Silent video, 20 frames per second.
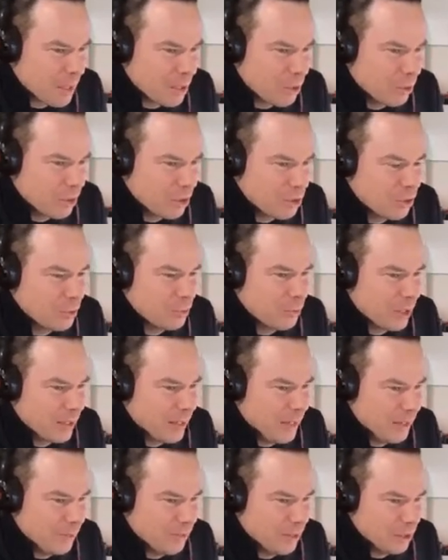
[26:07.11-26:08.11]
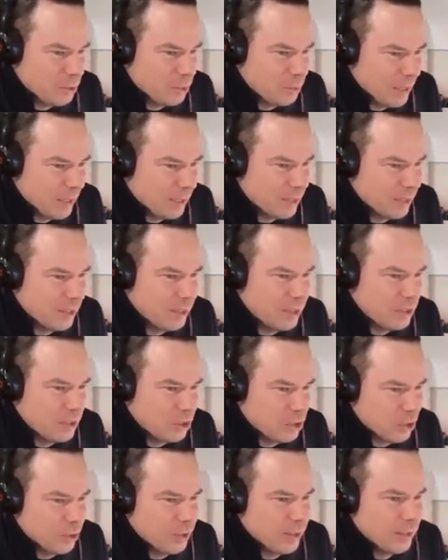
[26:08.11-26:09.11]
Question 1A of this week.
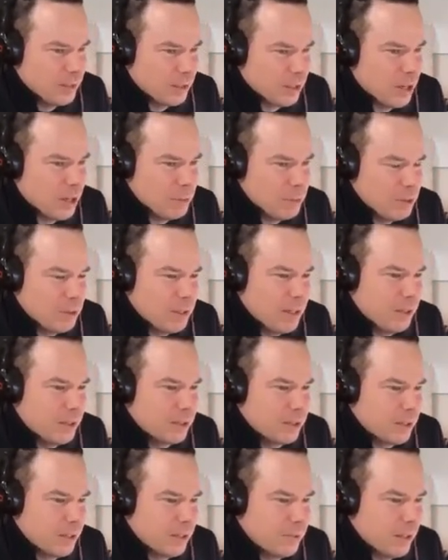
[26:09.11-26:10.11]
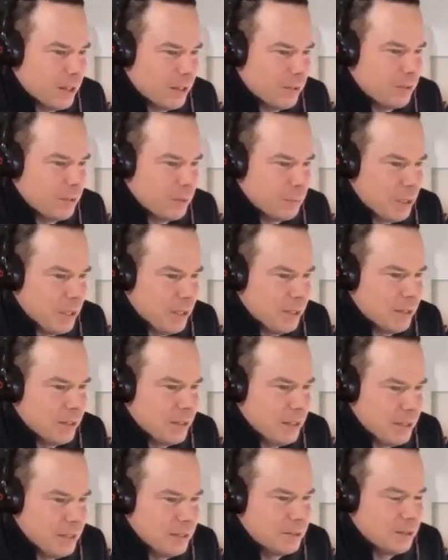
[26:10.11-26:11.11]
Show that the commutator of alpha and beta
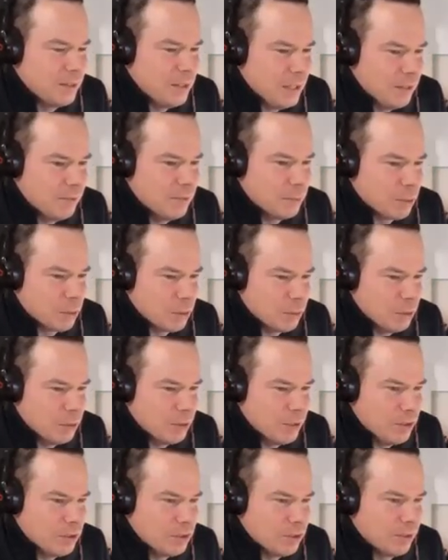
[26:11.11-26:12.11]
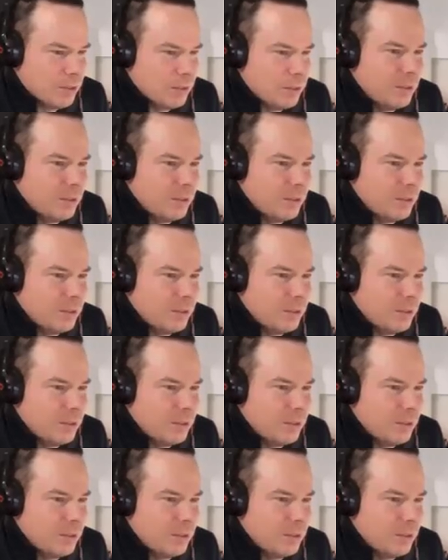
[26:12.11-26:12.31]
is an even permutation.